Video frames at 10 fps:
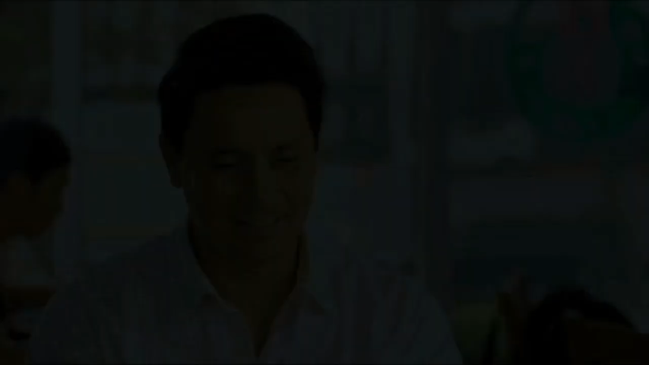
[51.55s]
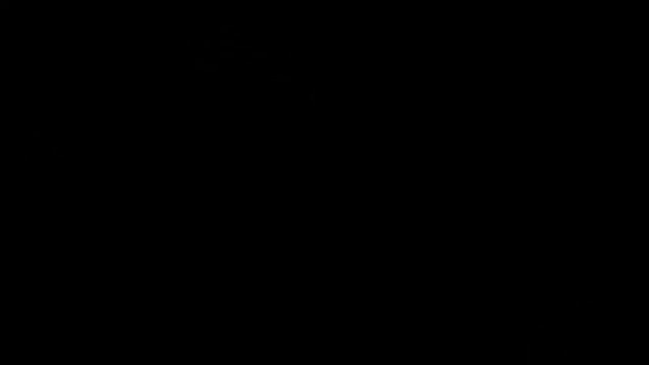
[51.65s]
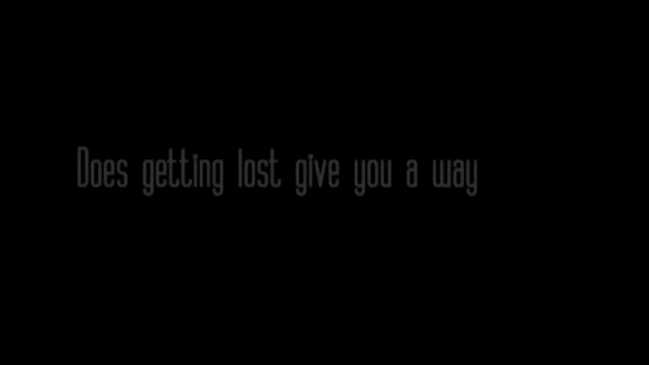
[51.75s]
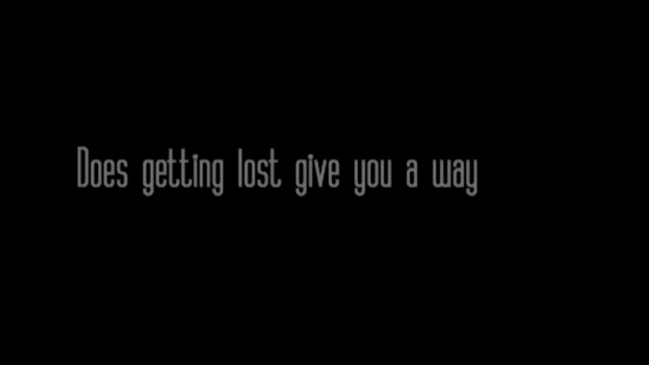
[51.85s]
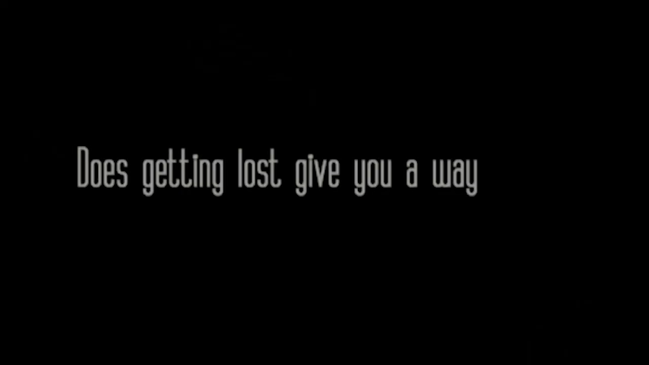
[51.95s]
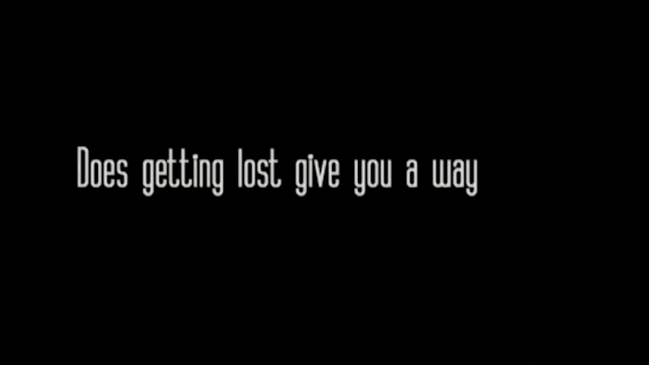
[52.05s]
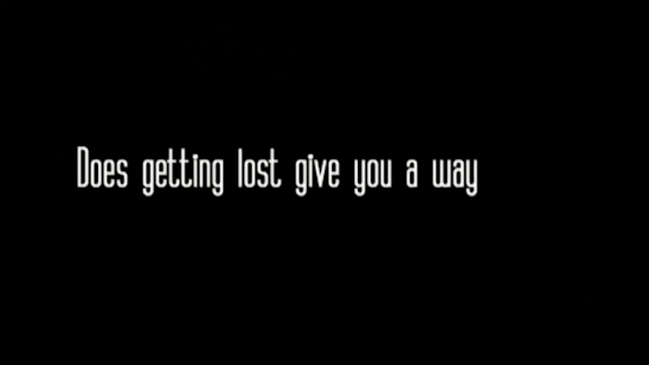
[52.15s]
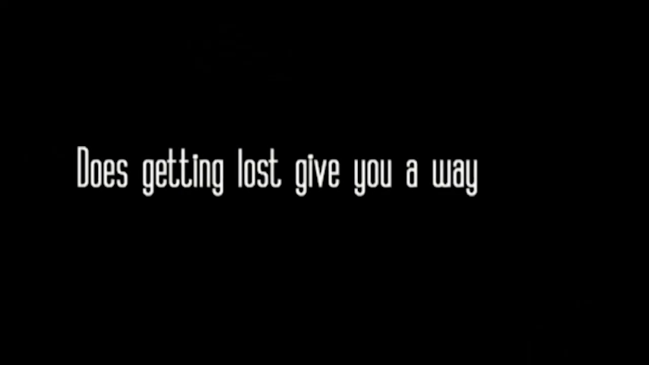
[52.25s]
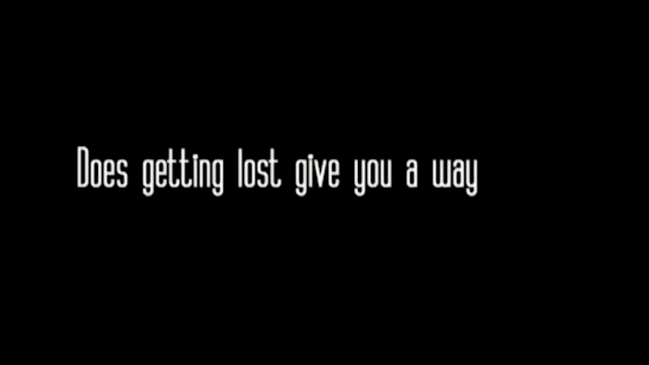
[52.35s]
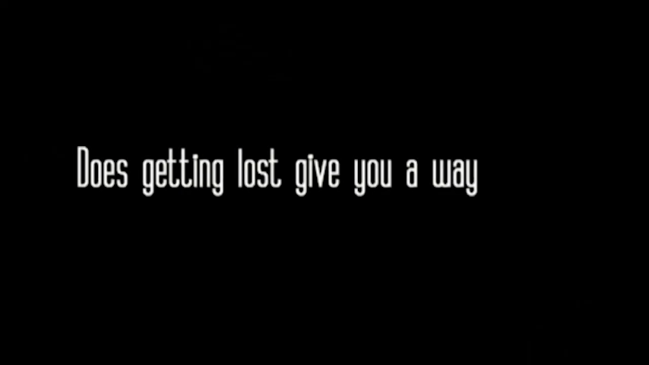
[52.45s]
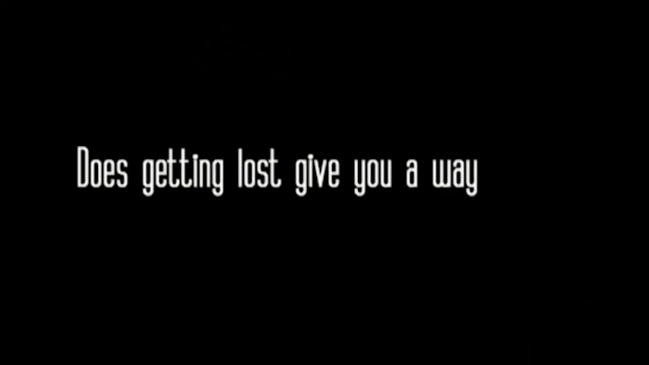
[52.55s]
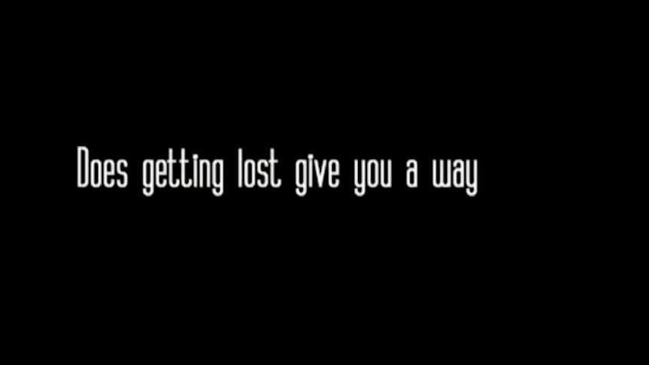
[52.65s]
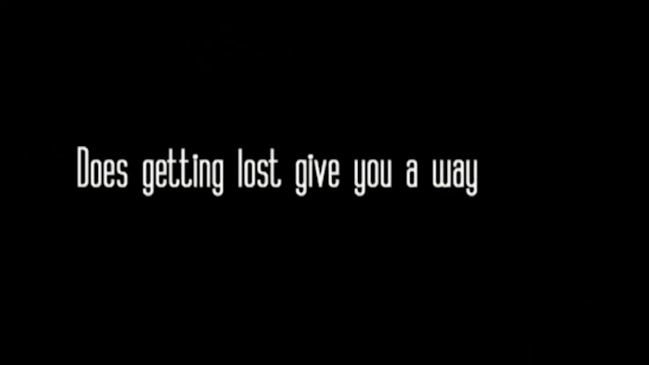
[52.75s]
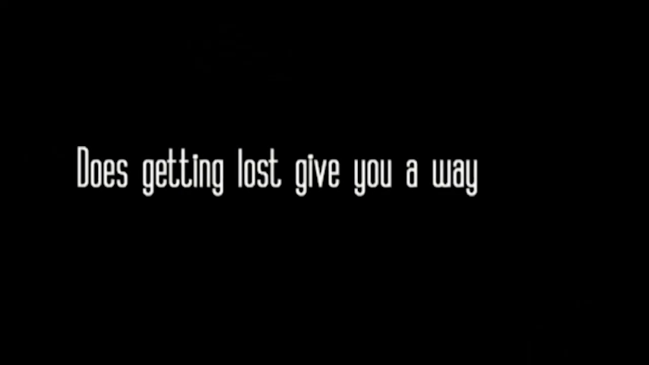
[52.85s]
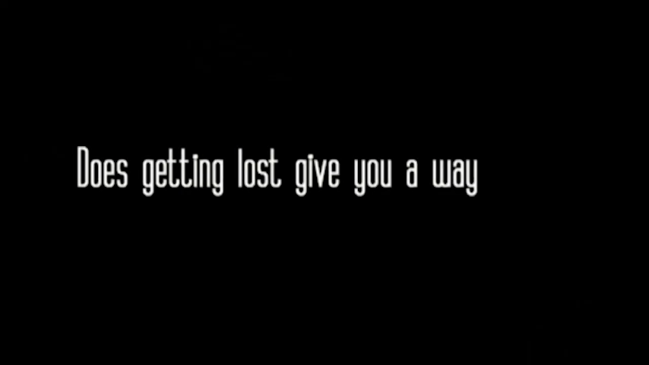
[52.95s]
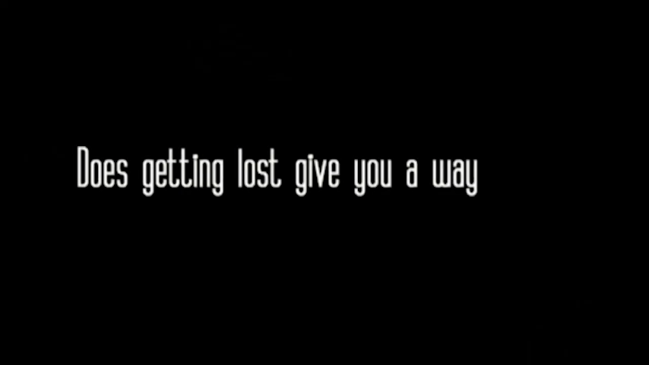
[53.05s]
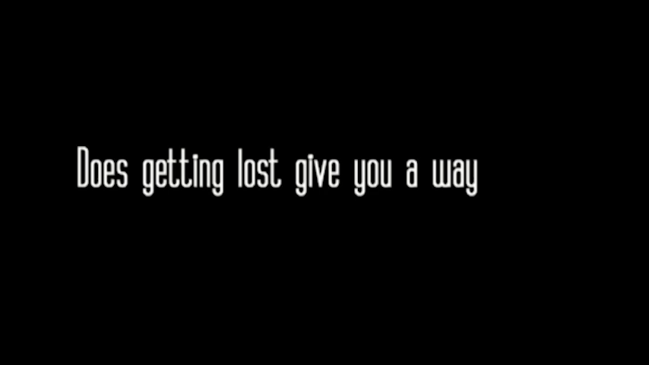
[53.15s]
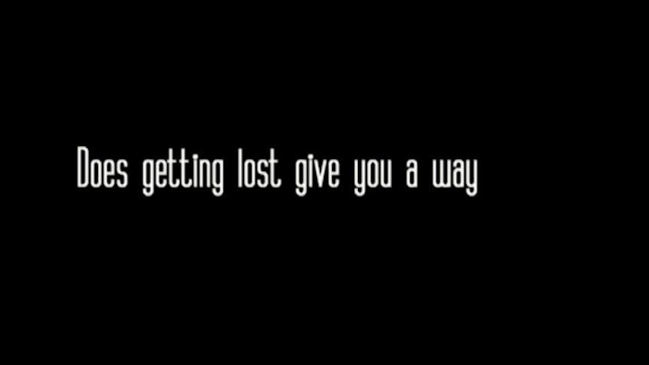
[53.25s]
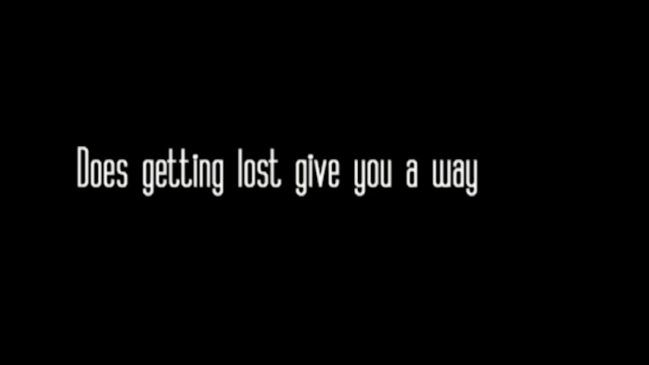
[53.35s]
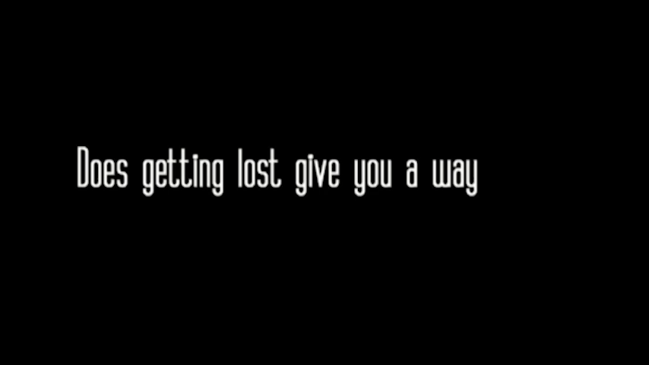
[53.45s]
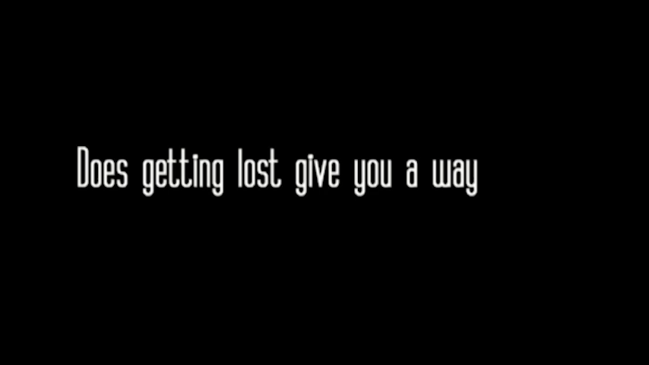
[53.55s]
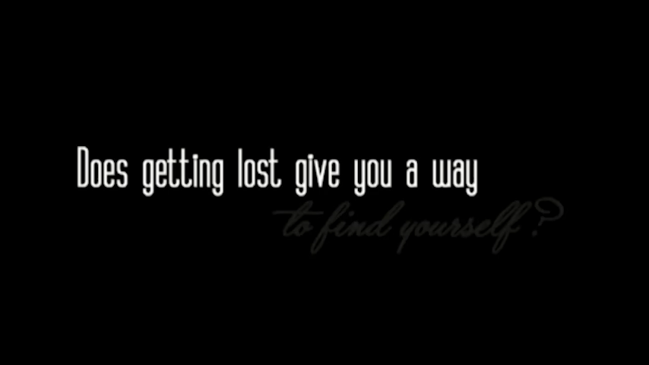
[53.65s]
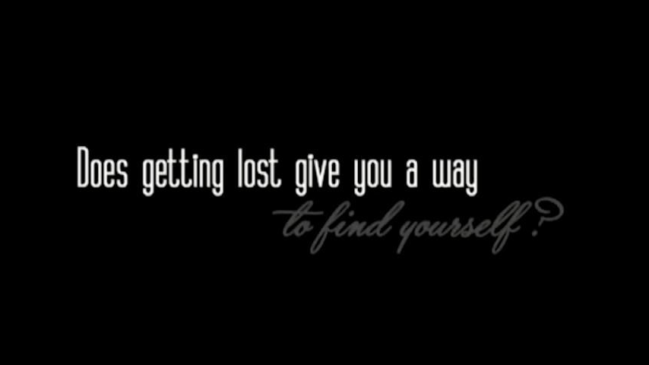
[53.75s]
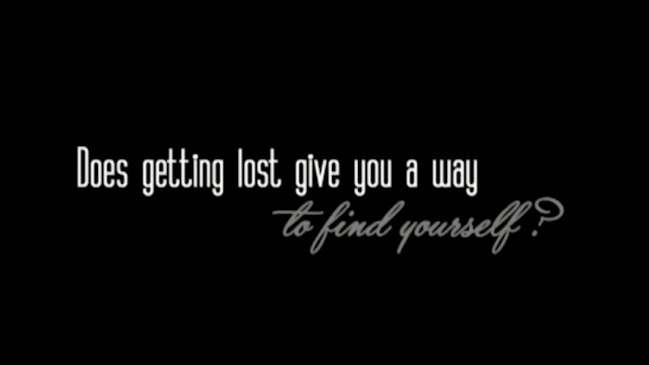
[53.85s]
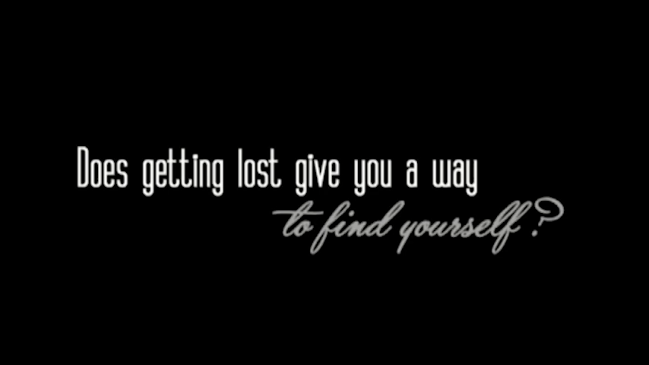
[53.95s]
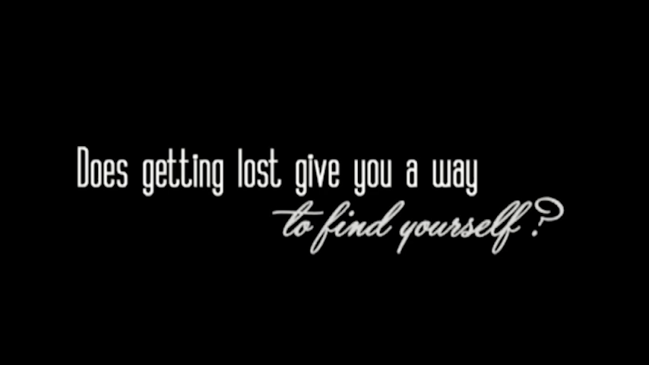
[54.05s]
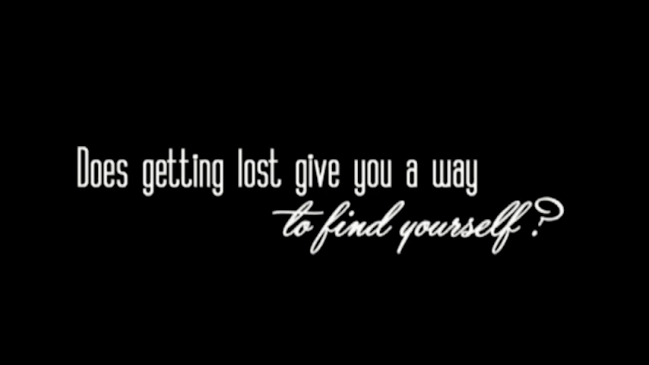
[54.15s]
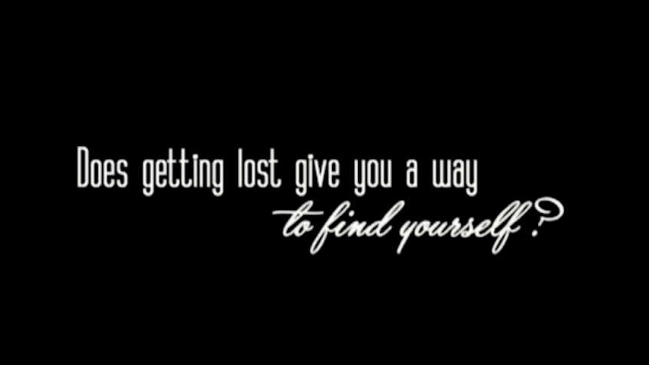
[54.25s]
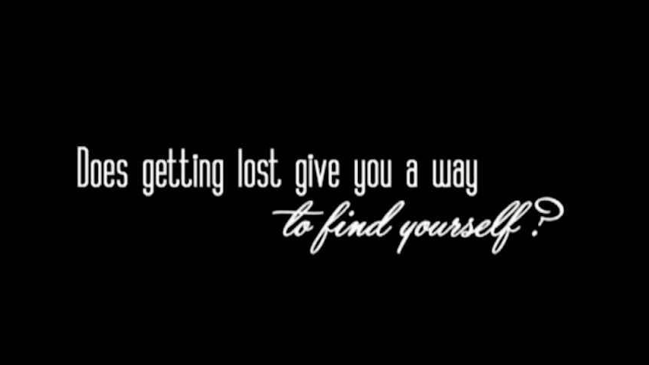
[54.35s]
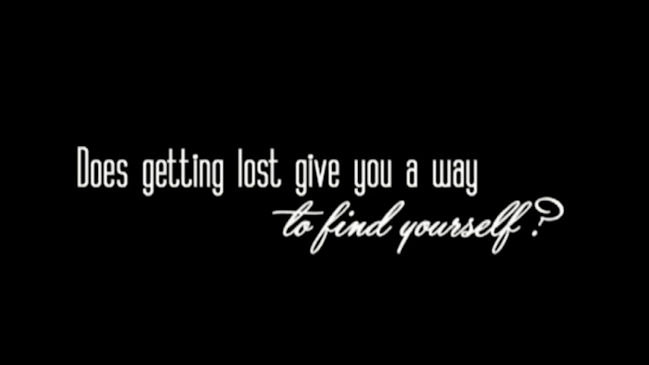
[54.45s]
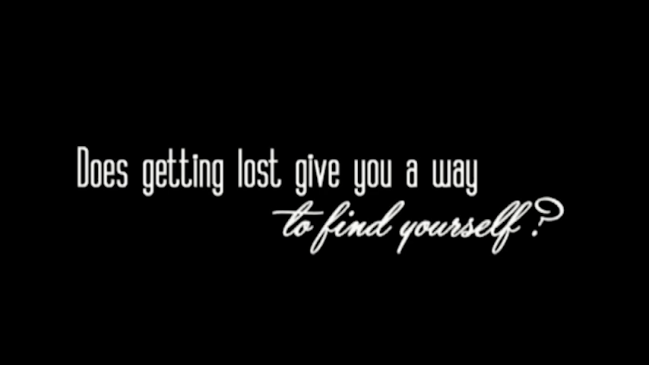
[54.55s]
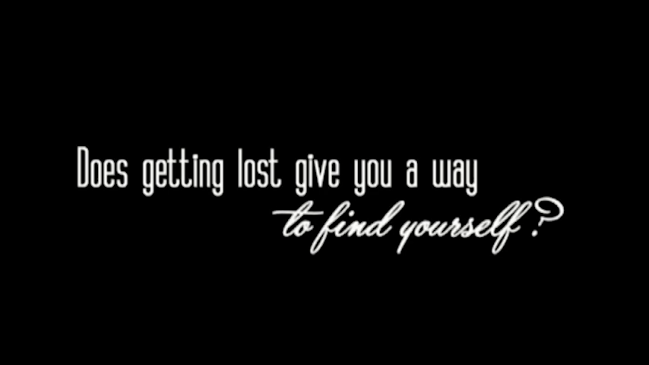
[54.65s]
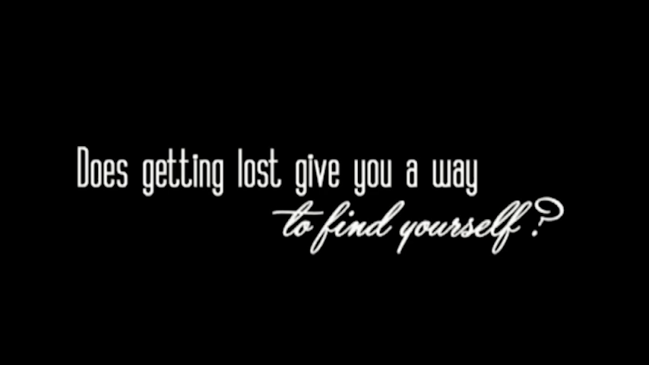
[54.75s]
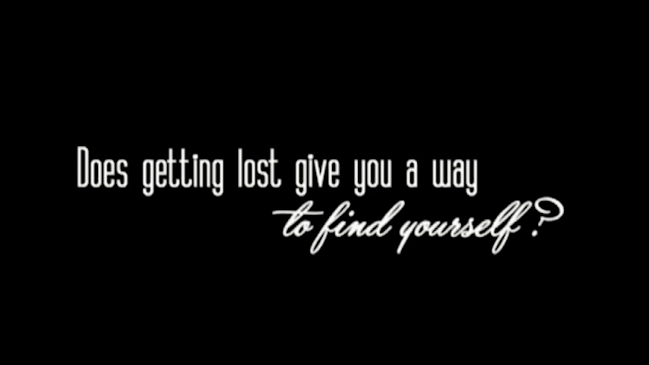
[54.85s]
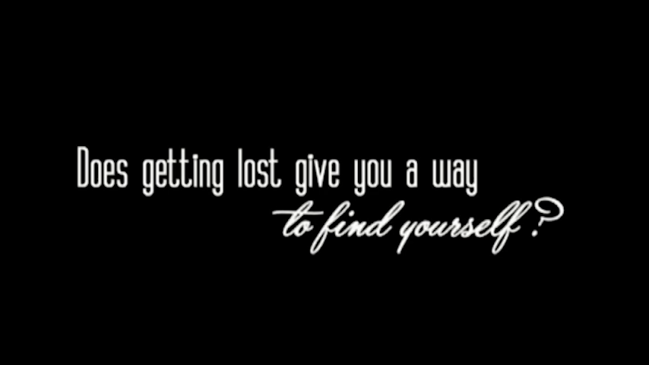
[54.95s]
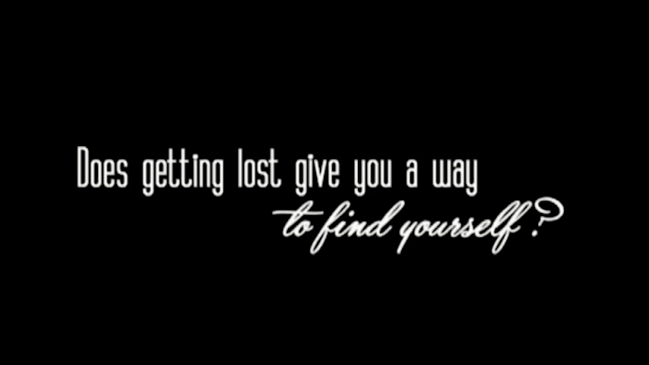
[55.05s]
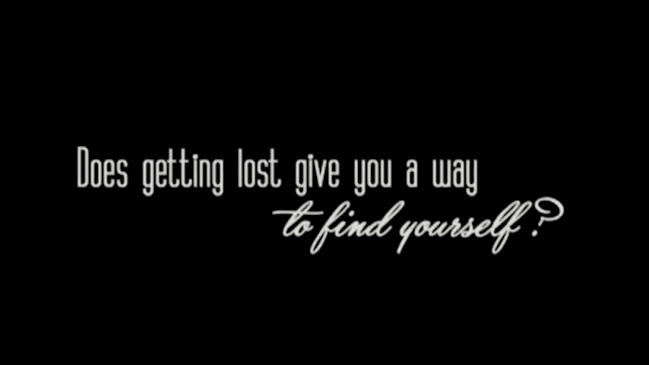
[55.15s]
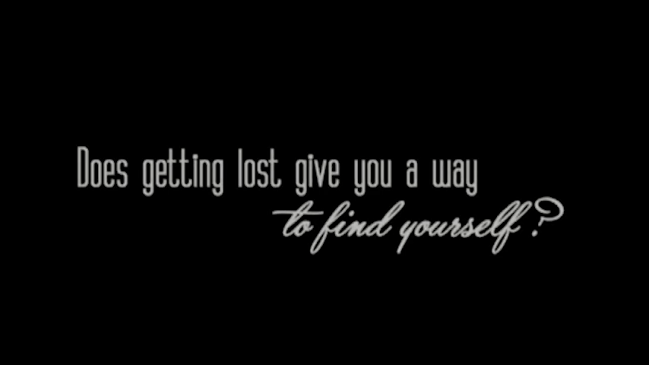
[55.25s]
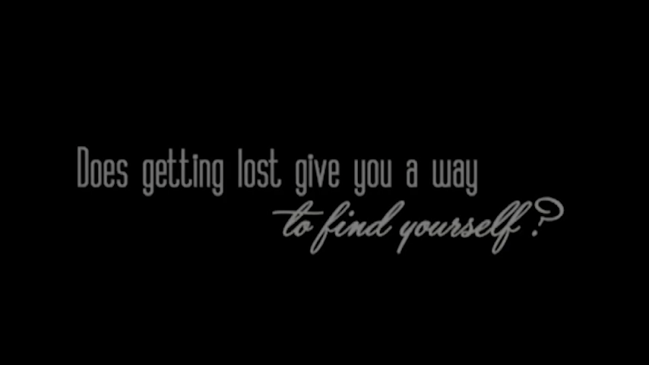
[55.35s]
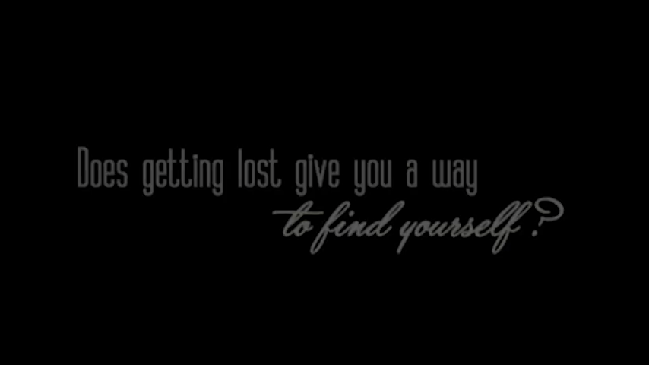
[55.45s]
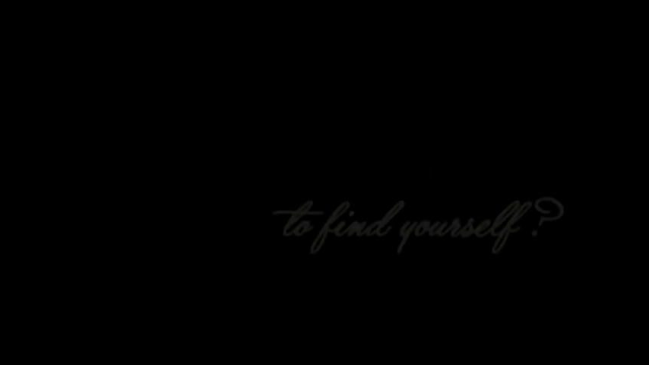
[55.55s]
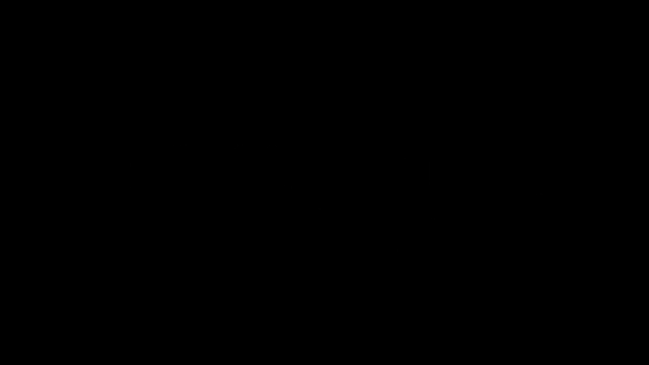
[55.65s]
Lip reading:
[unreadable: no face in view]